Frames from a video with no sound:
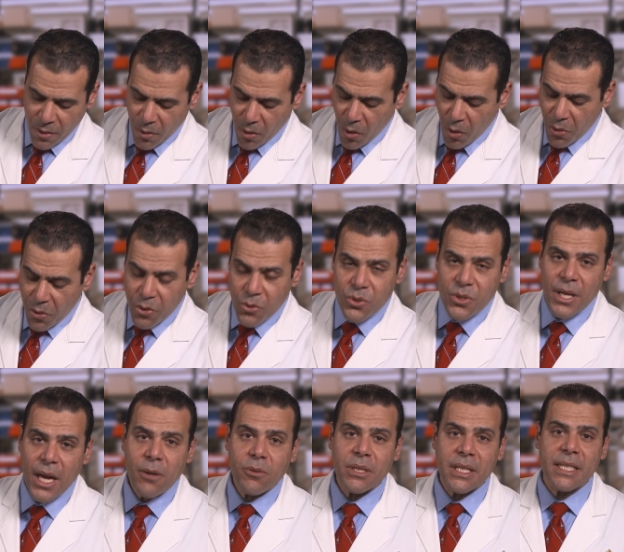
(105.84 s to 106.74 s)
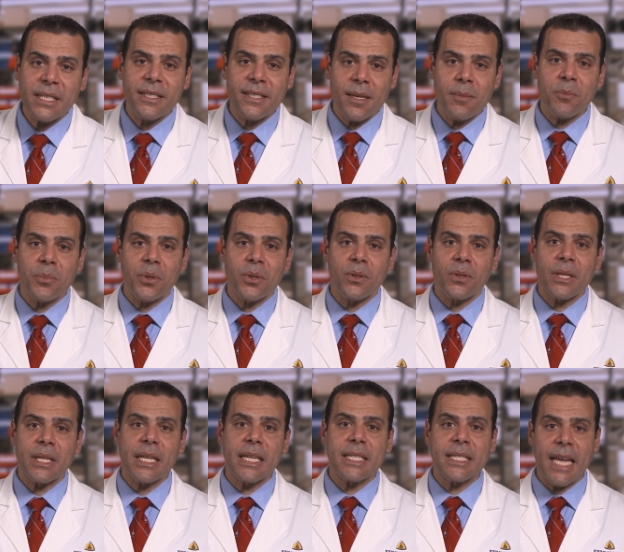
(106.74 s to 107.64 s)
although sounding simple,
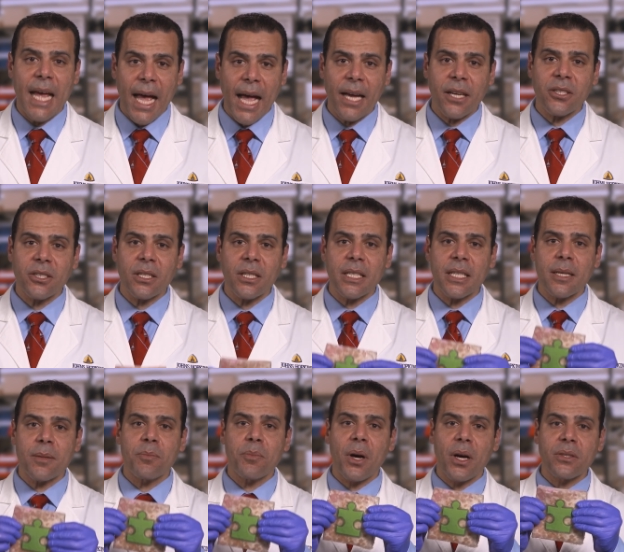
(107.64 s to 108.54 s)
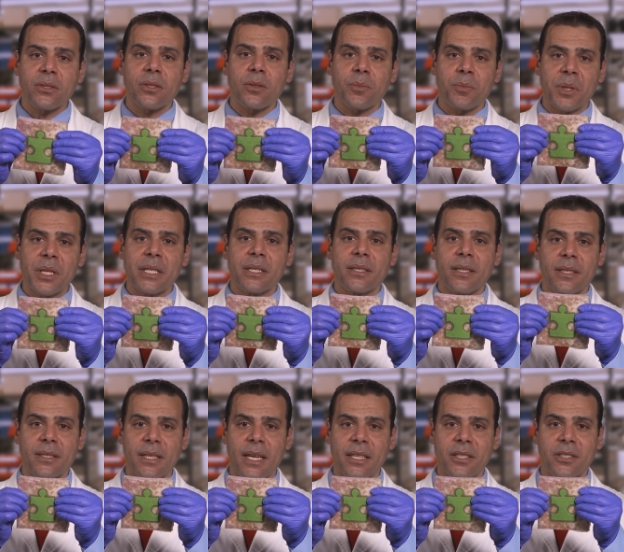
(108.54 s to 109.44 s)
is actually a puzzle piece
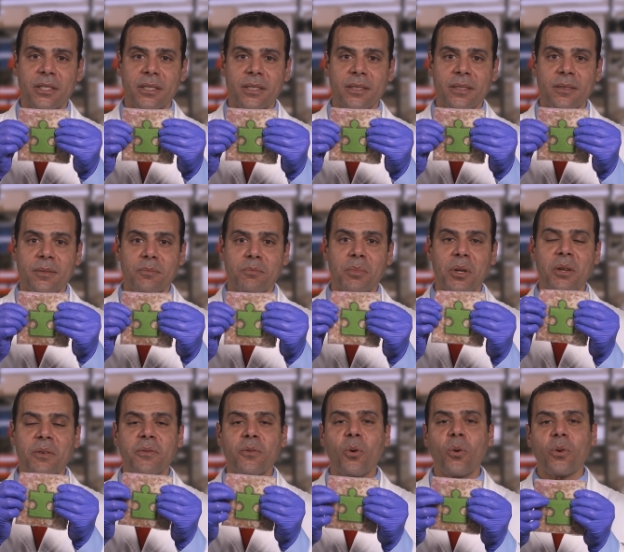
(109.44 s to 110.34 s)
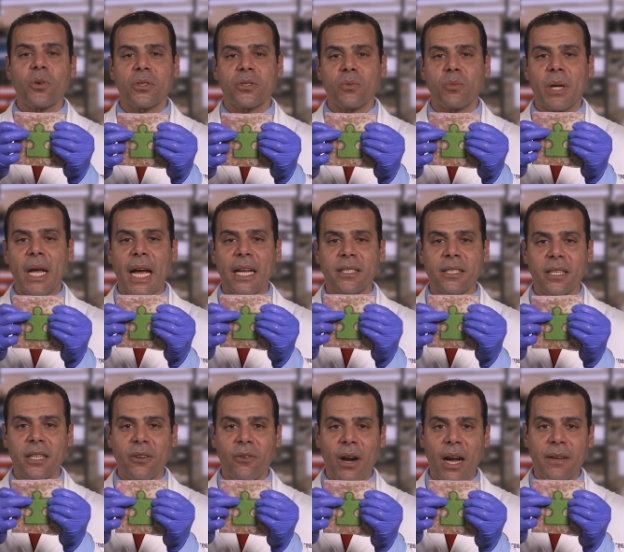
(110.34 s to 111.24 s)
dissection. But of course, we had to
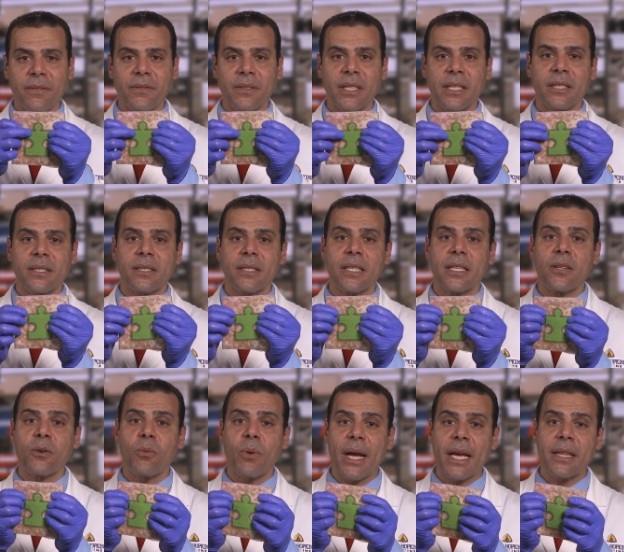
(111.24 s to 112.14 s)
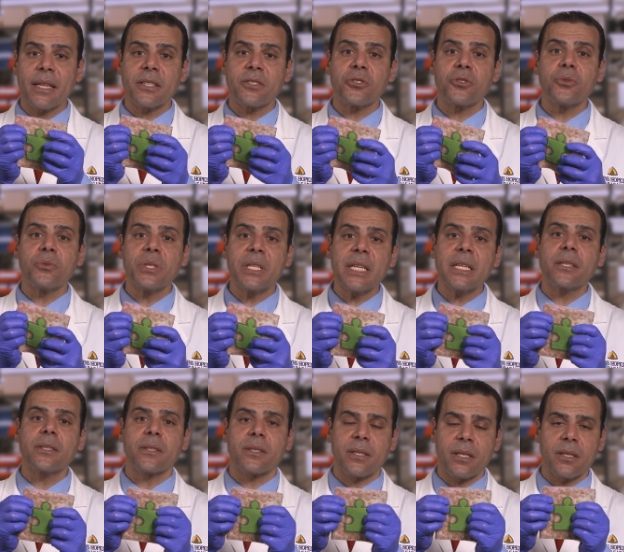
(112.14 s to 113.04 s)
craft this in a way that's
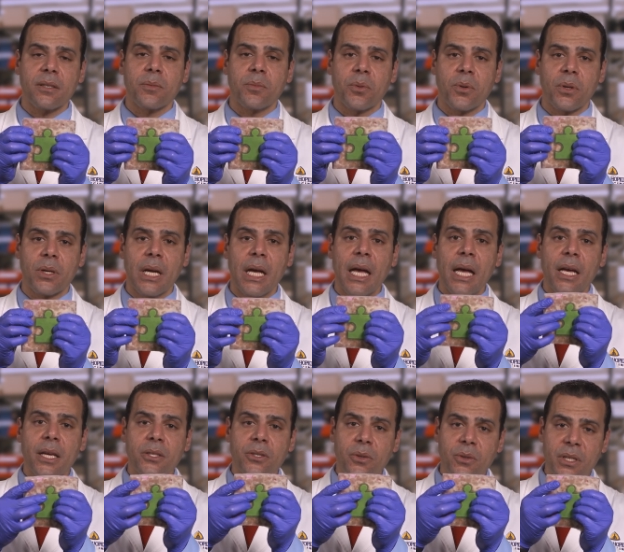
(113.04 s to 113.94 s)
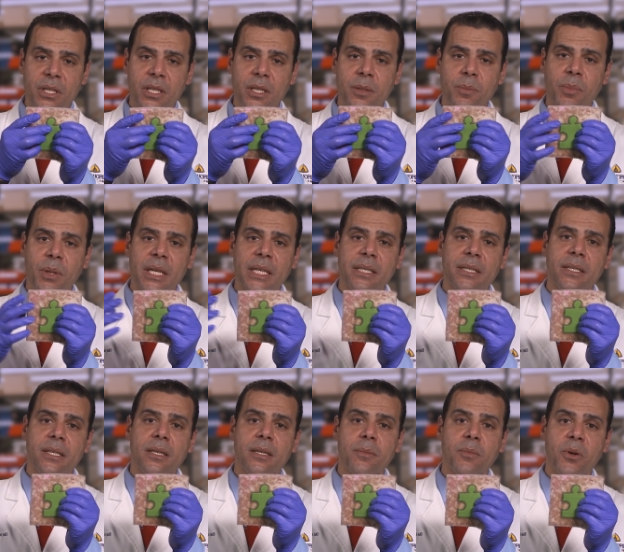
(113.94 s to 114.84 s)
unique to Singleport. So this is
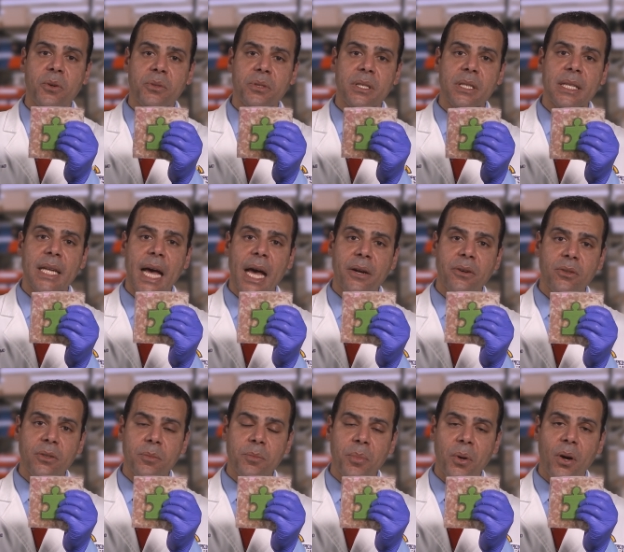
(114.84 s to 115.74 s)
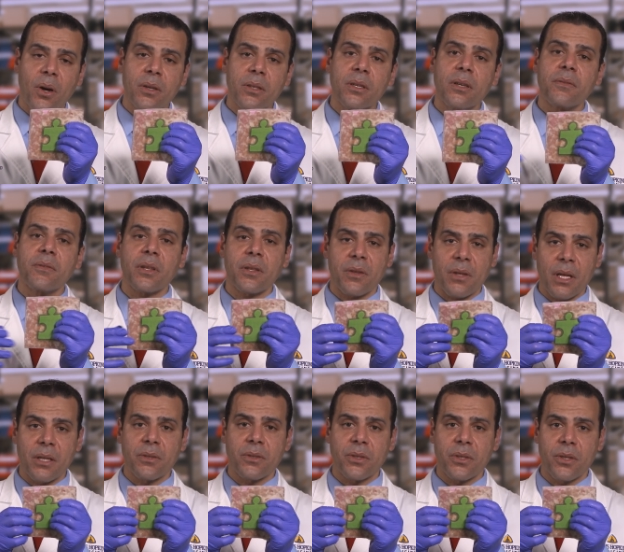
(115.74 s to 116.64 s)
placed in the most lateral part of the
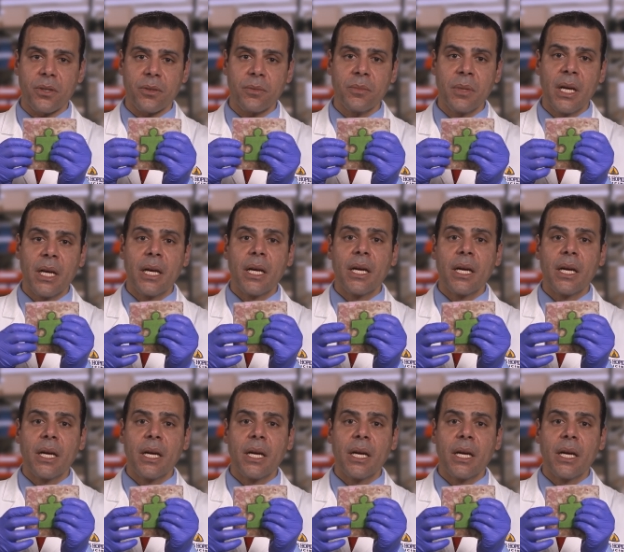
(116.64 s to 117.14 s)
Thunderdome,